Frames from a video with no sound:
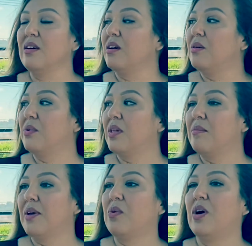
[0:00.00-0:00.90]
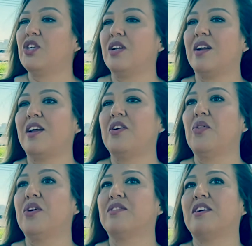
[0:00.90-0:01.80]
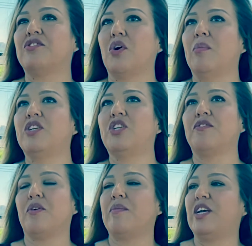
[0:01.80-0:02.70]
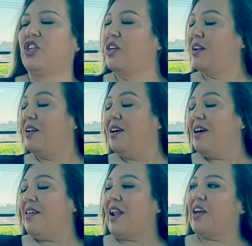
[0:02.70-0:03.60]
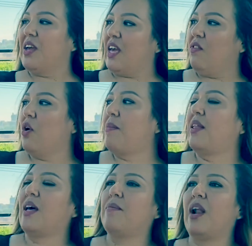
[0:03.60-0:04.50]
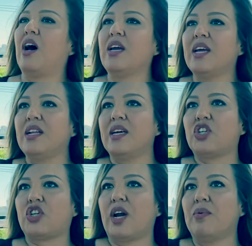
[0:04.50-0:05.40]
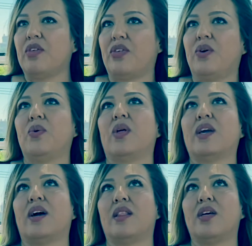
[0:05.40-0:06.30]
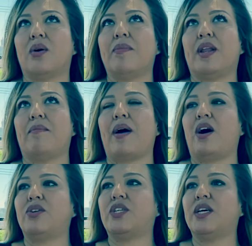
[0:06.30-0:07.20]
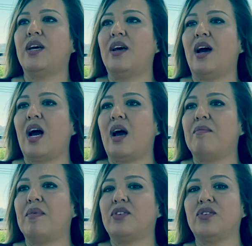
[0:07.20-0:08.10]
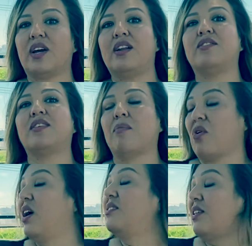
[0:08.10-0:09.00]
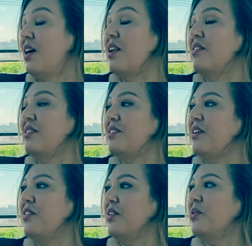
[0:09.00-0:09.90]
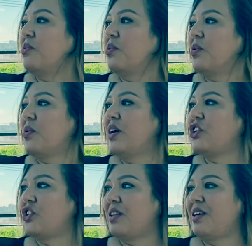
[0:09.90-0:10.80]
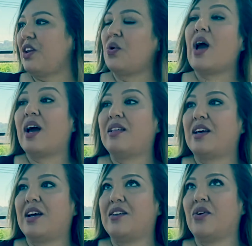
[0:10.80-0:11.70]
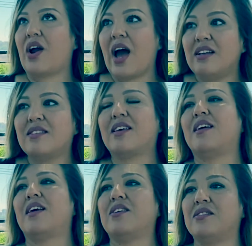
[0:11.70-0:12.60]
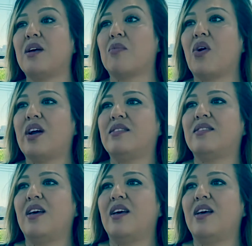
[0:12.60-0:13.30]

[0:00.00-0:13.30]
a really big question, and I know there's like so much information that I can give you about that, but I can like share with you like a little bit about to kind of summarize a lot of this of the question that you're asking. I can summarize